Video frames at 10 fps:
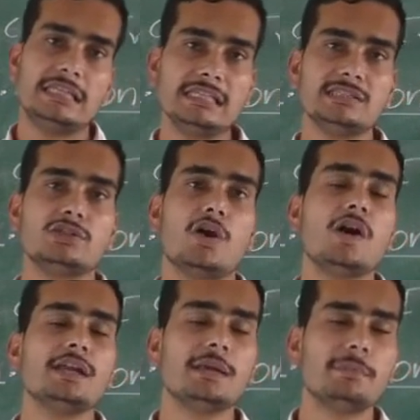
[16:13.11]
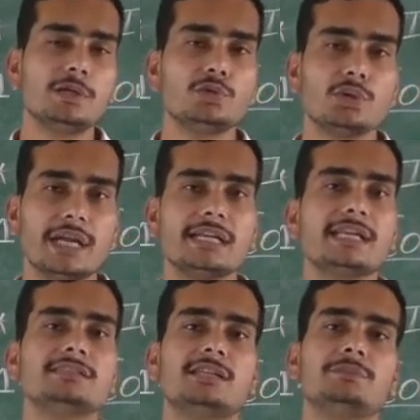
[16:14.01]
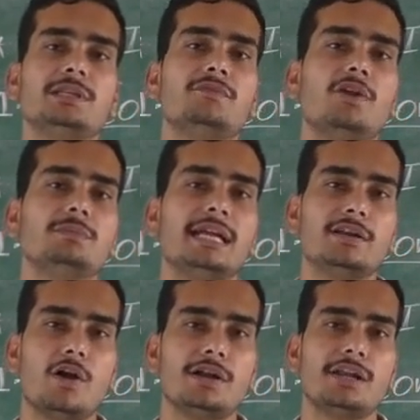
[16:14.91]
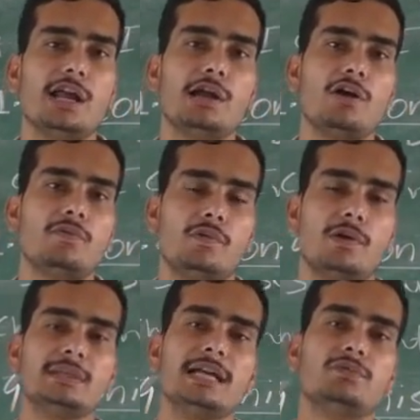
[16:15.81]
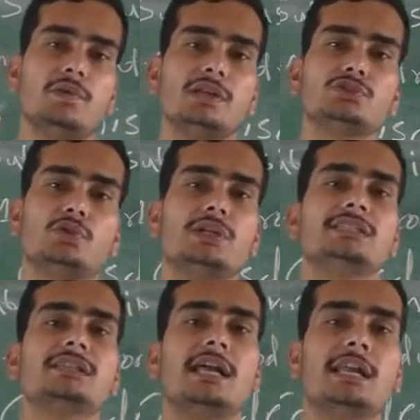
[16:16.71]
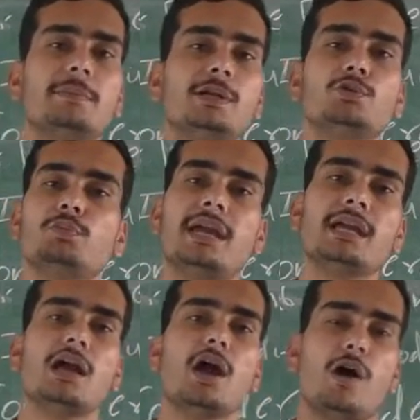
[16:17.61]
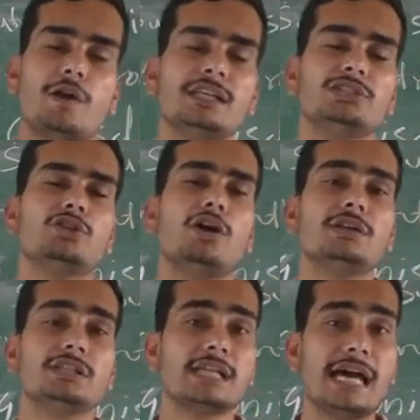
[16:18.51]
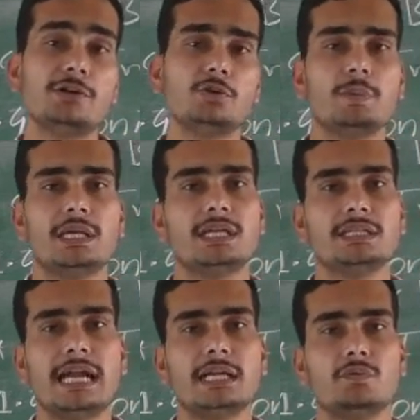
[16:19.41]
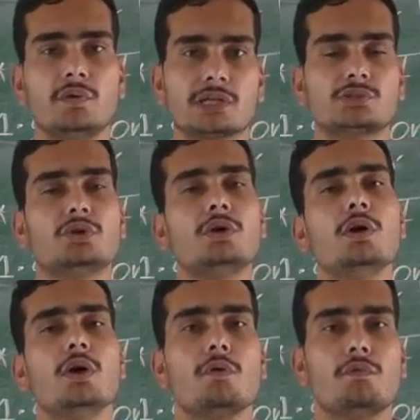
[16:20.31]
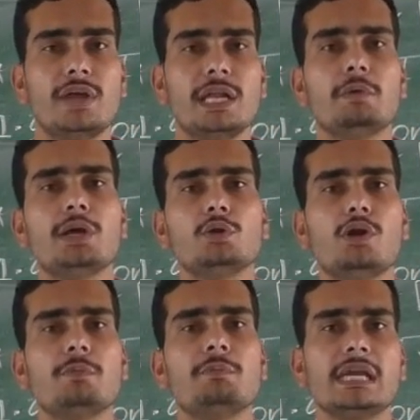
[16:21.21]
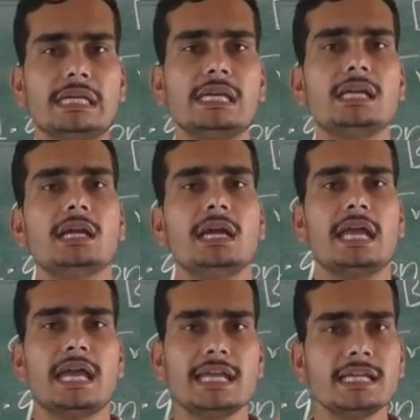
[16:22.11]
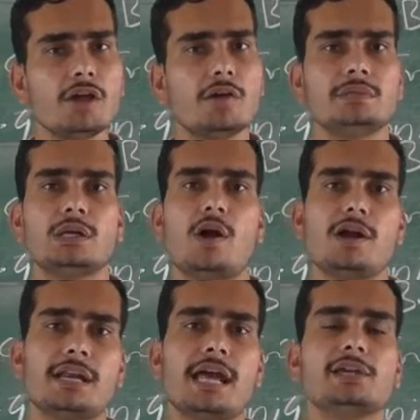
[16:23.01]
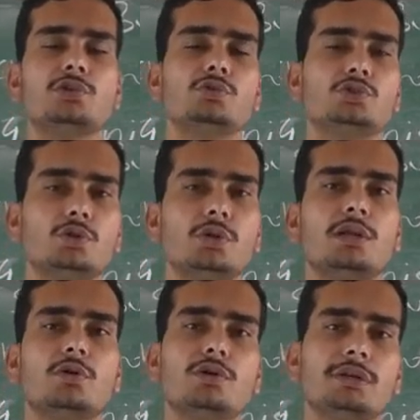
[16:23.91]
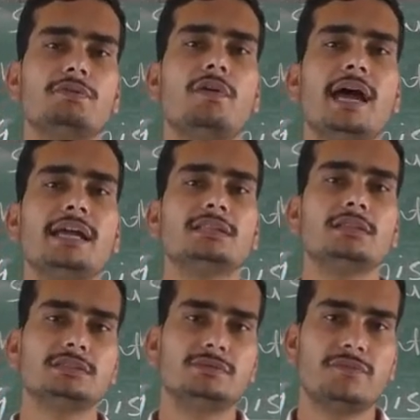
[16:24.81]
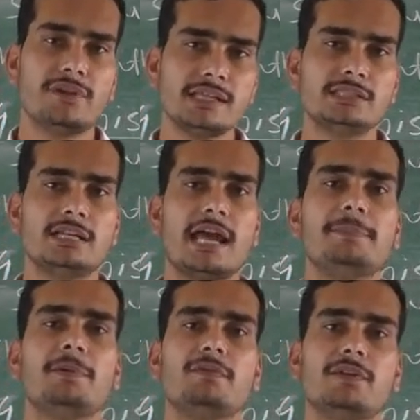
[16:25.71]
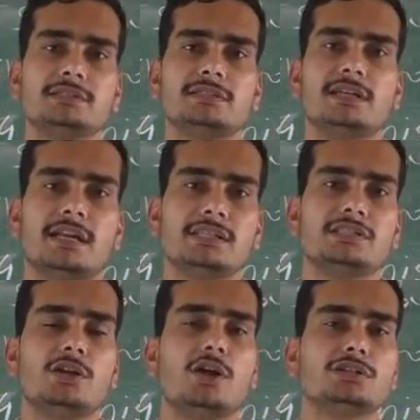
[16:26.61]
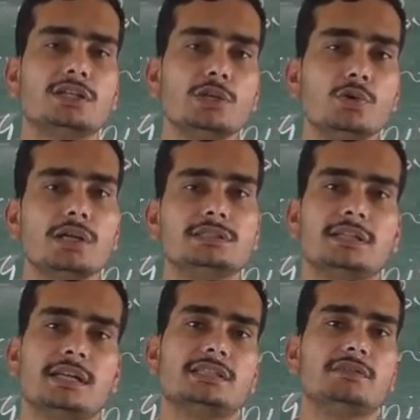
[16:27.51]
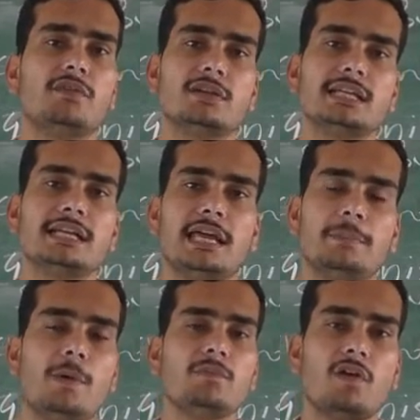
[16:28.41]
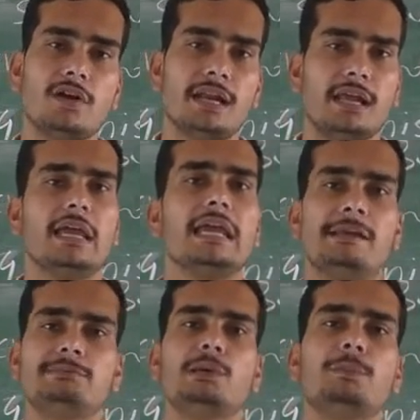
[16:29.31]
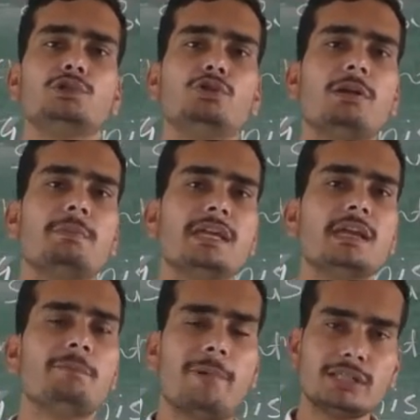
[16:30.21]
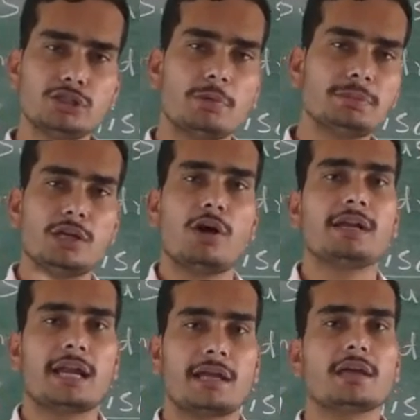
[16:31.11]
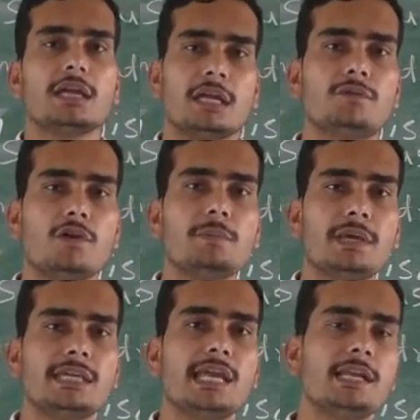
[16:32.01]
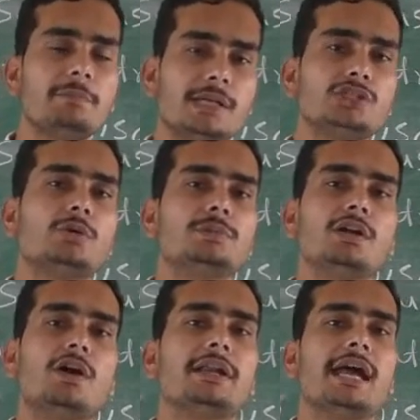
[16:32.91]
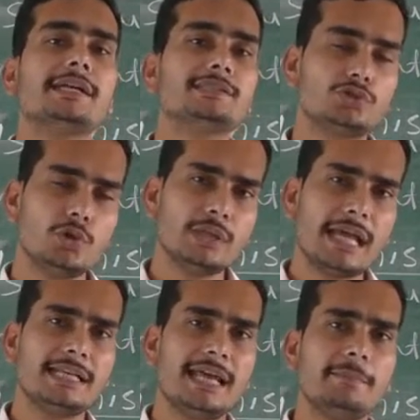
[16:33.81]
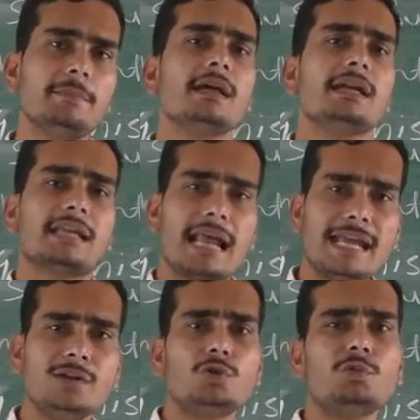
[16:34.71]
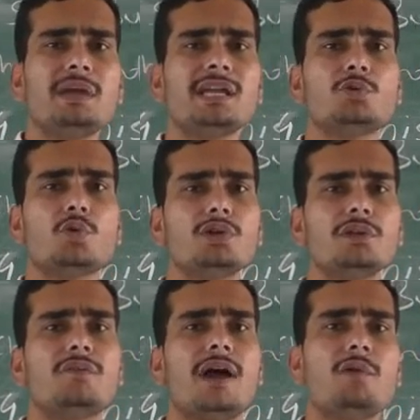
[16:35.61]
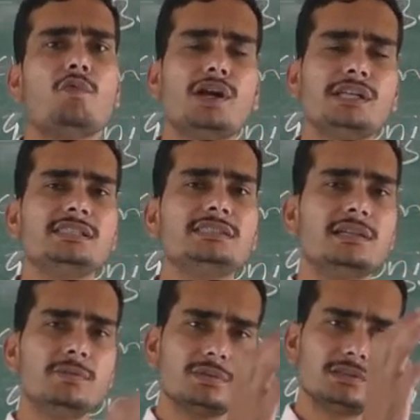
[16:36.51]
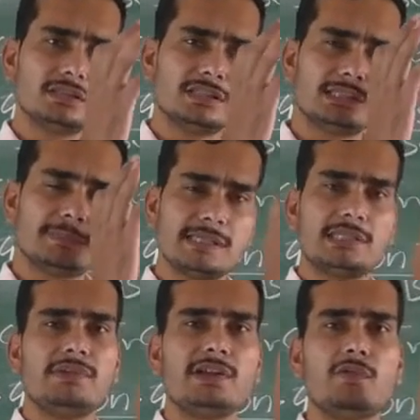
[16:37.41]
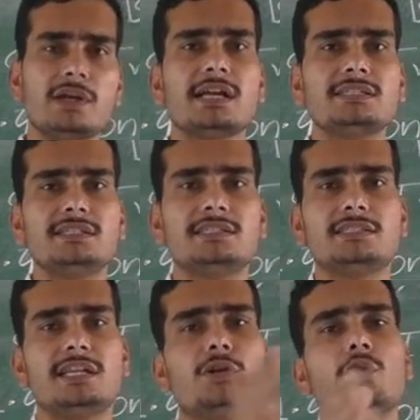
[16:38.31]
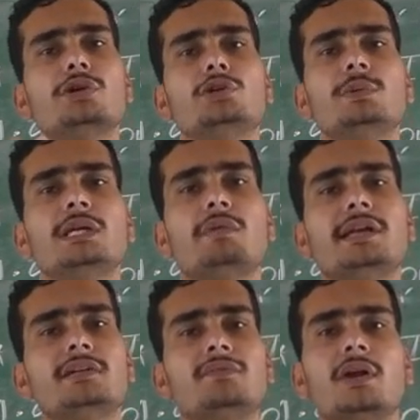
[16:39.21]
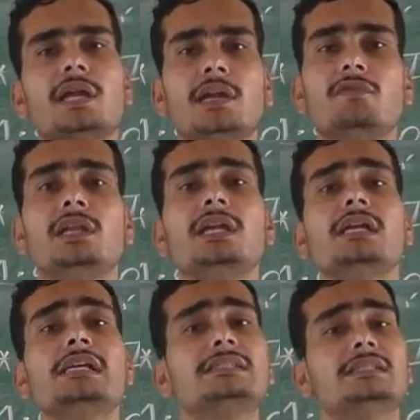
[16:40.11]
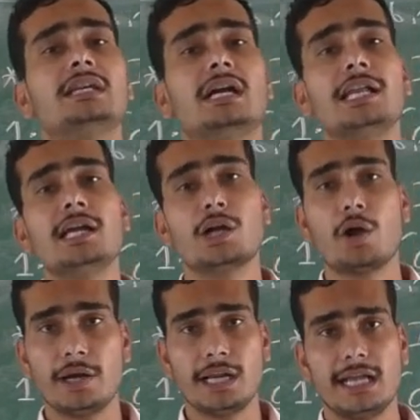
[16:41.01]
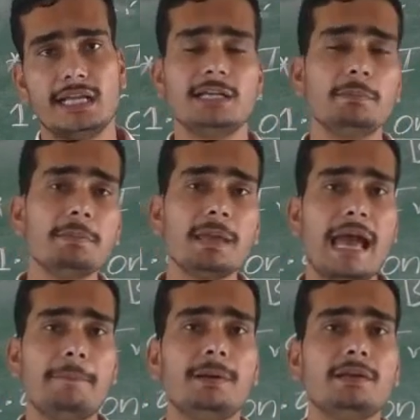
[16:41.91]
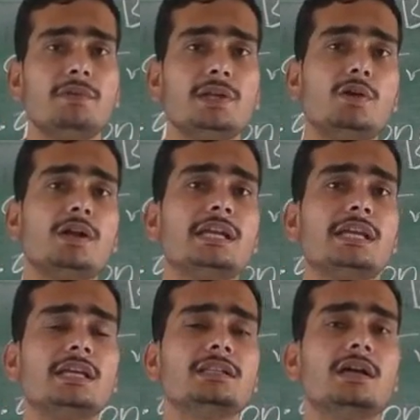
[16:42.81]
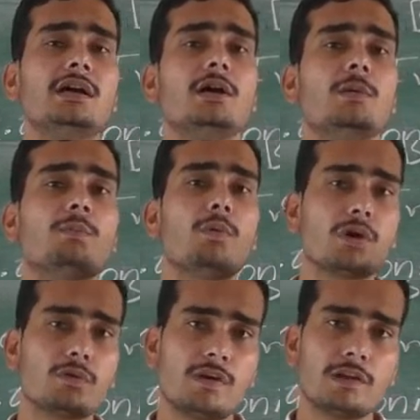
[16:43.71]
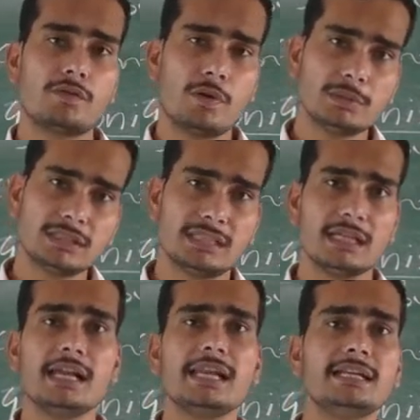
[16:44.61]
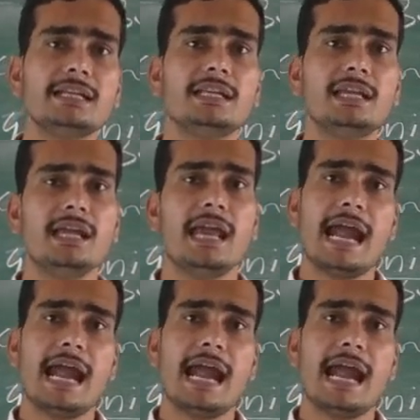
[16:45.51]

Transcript: He is not able to getting something from that contract or from that work, so he is unable to make, or he is not desired to making that work. So whenever you are making any of the contract, you should notify the fresh type of consideration or the new consideration for that type of contract. If suppose you are making bunch of the contract, if you are making any bunch of the contract, so that time trying to make notify what is the specific one consideration going to be divided for every single contract. It may be happen when you are taking the more work from the single entity.